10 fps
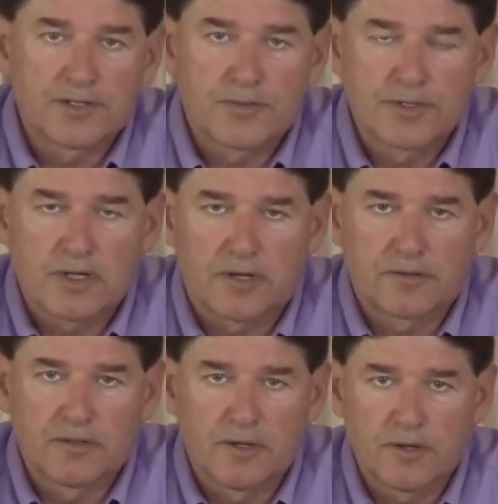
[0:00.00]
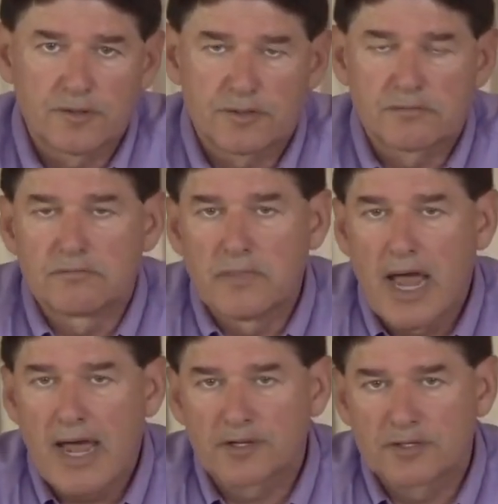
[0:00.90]
As a result of those
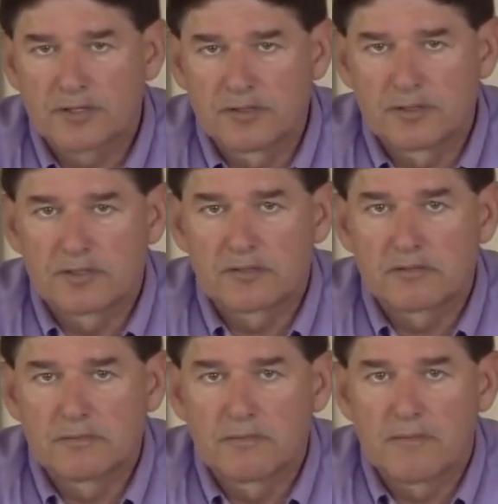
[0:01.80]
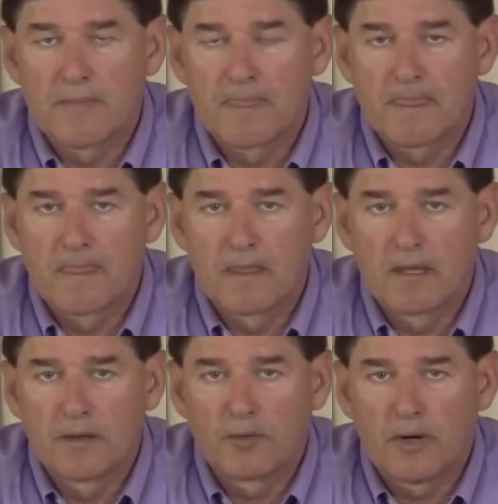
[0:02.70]
actions,
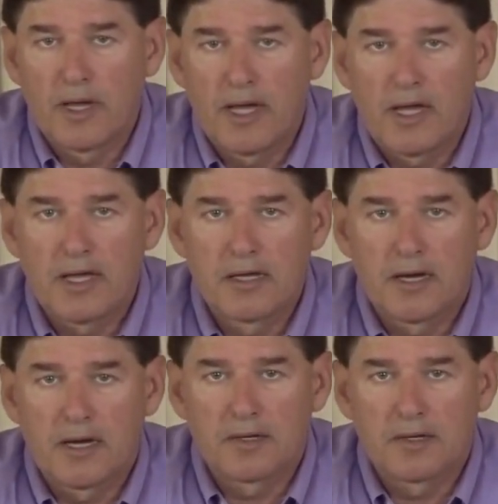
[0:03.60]
a,